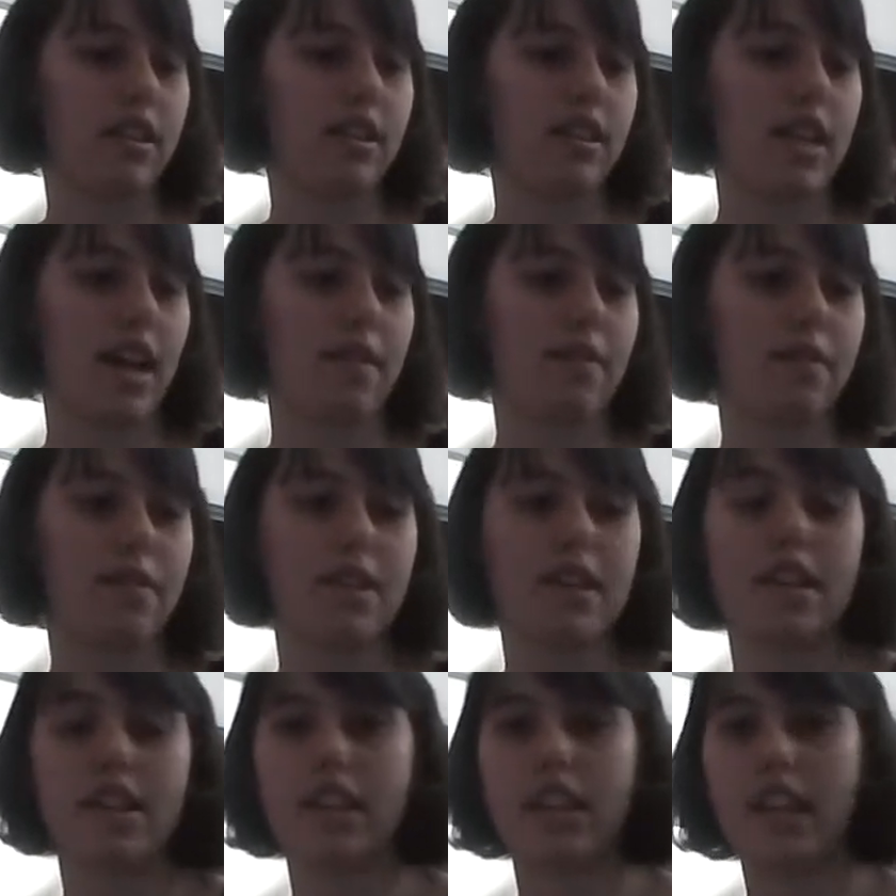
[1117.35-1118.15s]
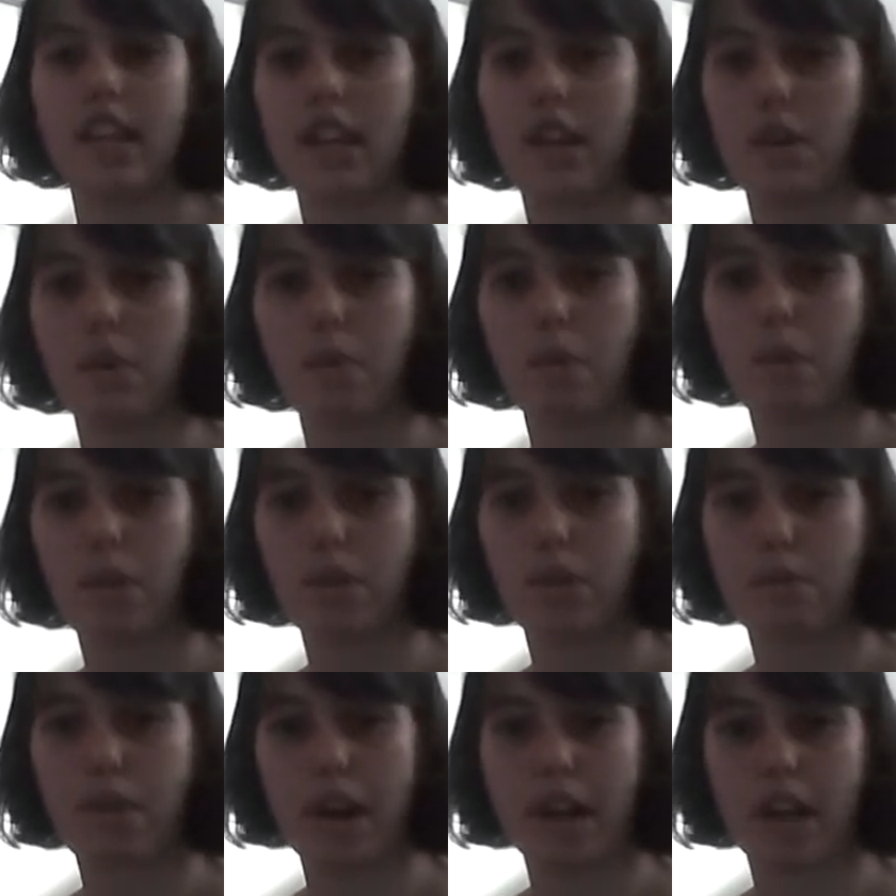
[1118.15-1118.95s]
definitely
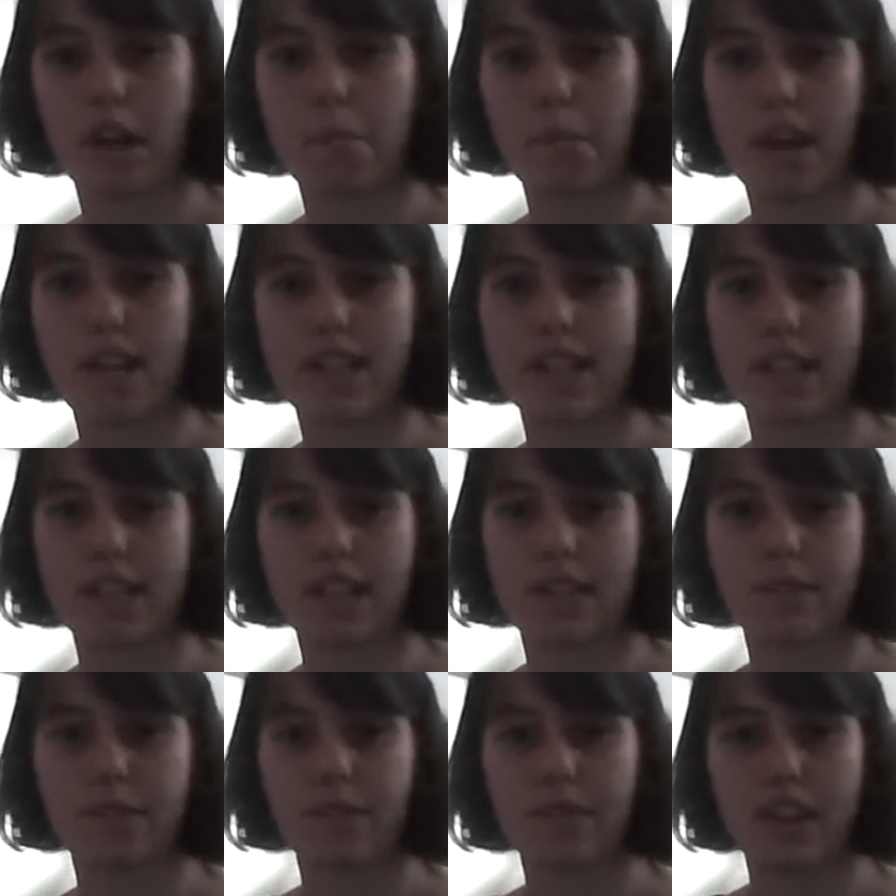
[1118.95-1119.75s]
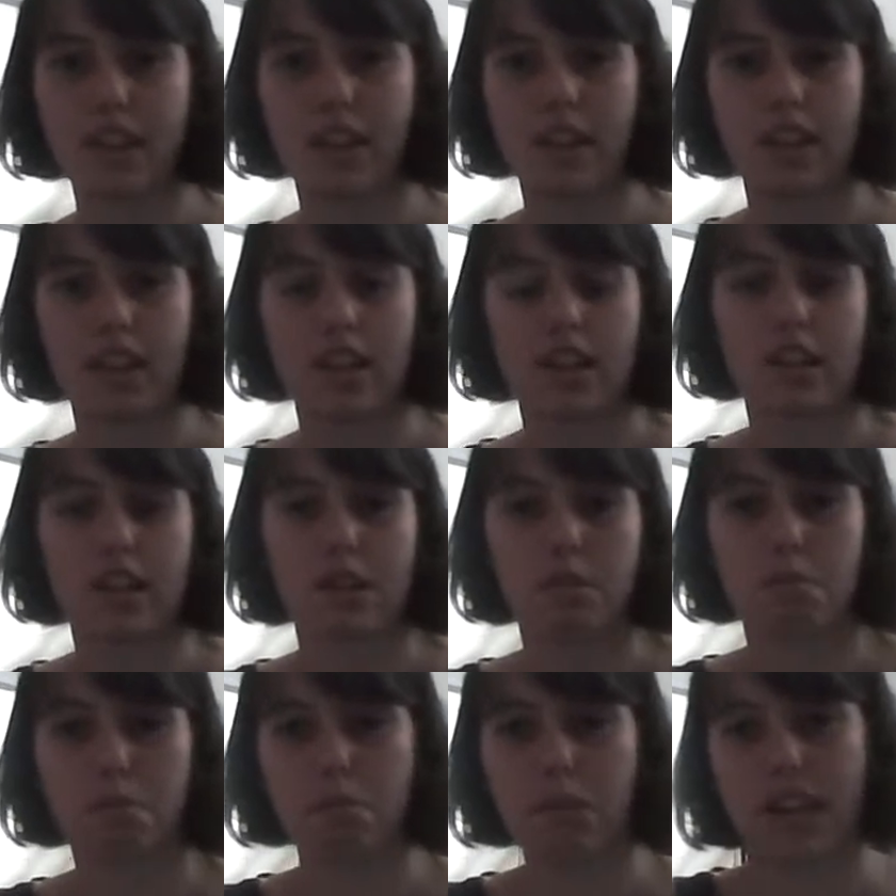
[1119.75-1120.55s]
worth recommending.
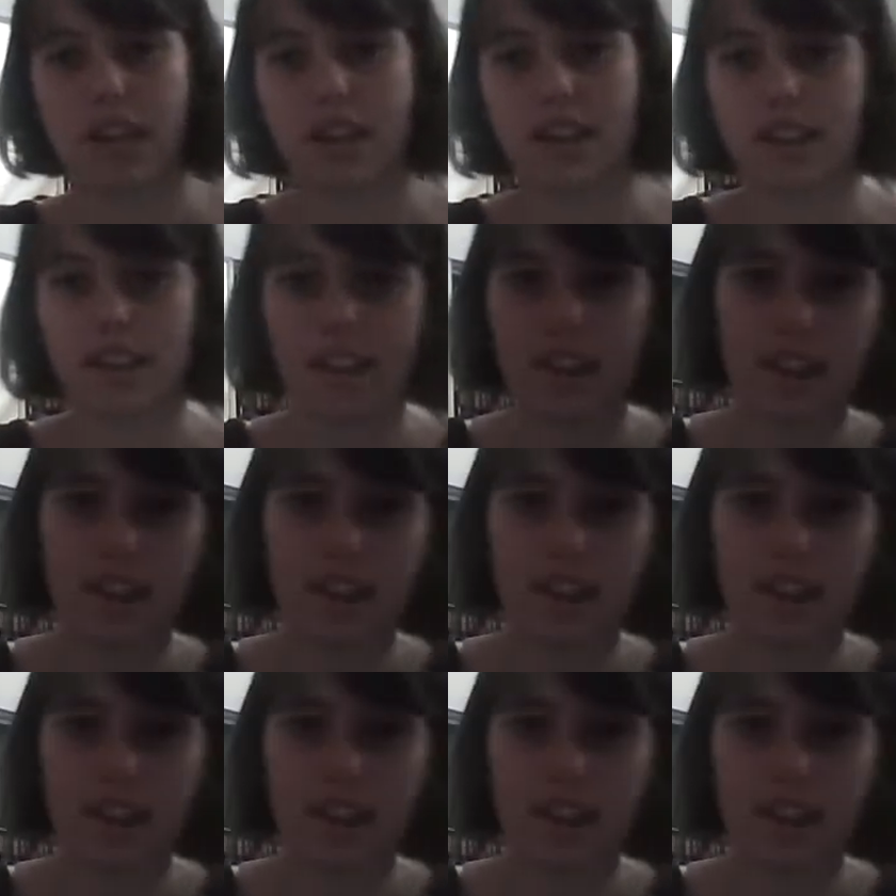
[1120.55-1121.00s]
But